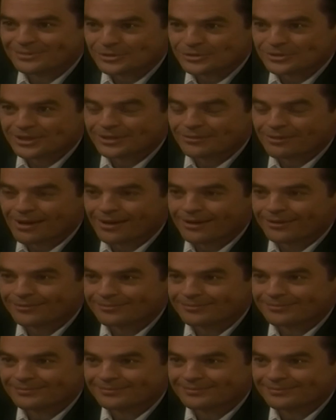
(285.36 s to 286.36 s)
Stick around.
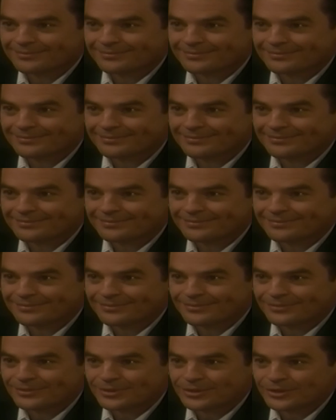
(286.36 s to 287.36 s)

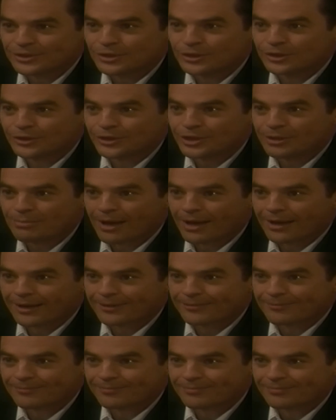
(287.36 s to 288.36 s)
You'll learn about
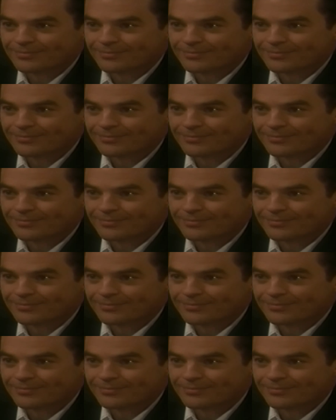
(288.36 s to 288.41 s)
it.